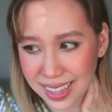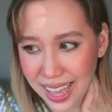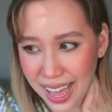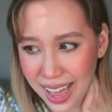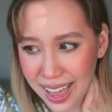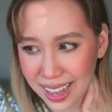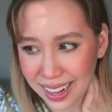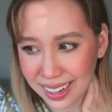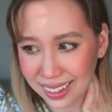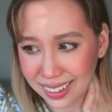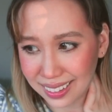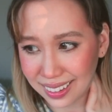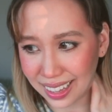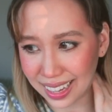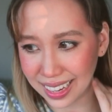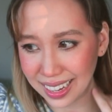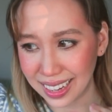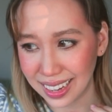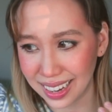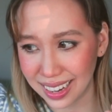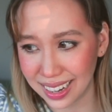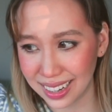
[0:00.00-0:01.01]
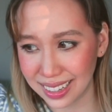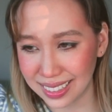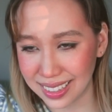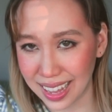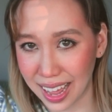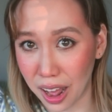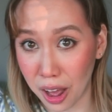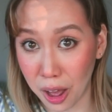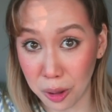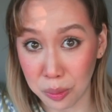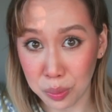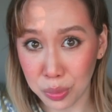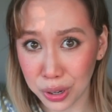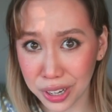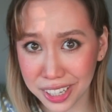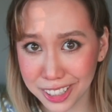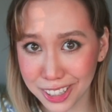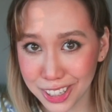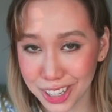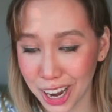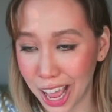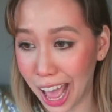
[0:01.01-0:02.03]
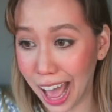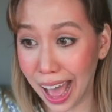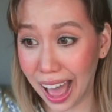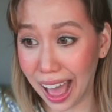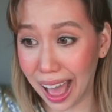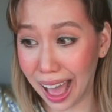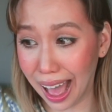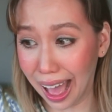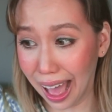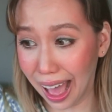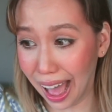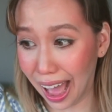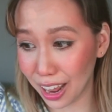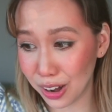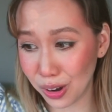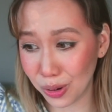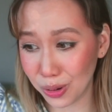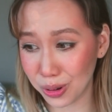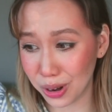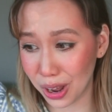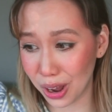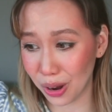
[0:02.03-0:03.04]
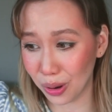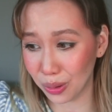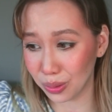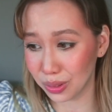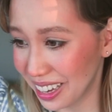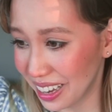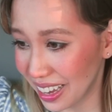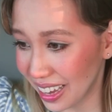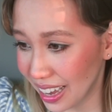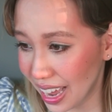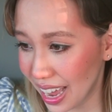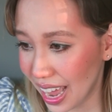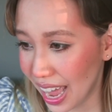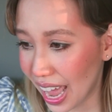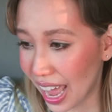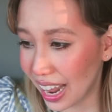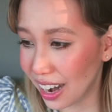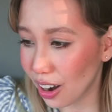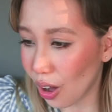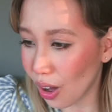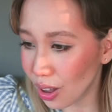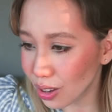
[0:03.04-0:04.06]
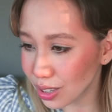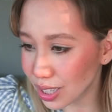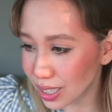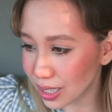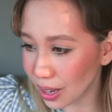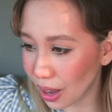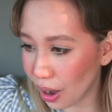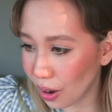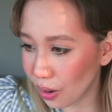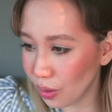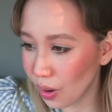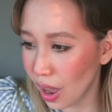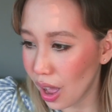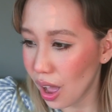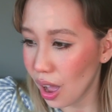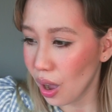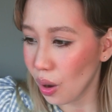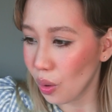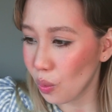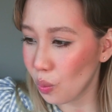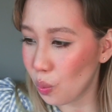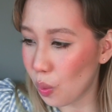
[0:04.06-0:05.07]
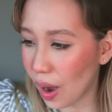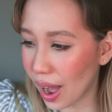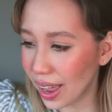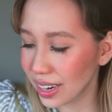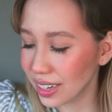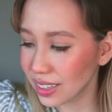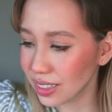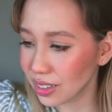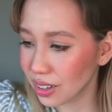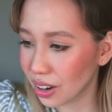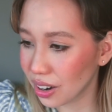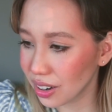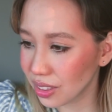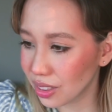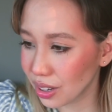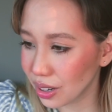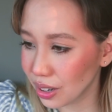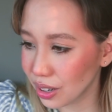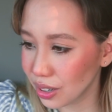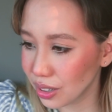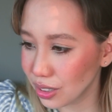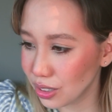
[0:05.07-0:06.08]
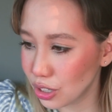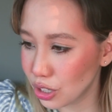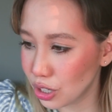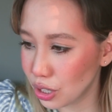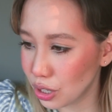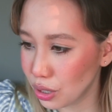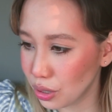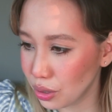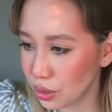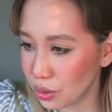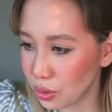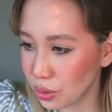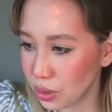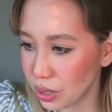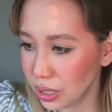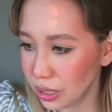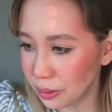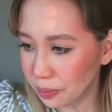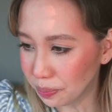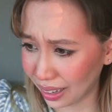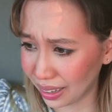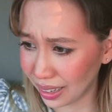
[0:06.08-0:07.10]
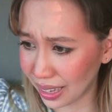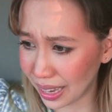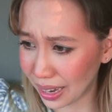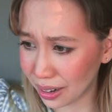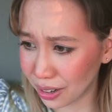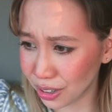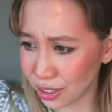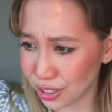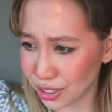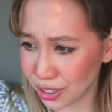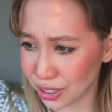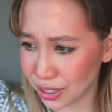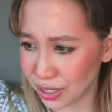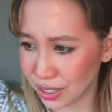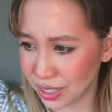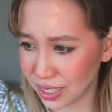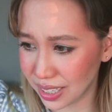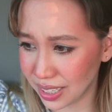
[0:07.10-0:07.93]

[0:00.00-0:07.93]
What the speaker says: that Umbridge? I don't know. And also, why are there two characters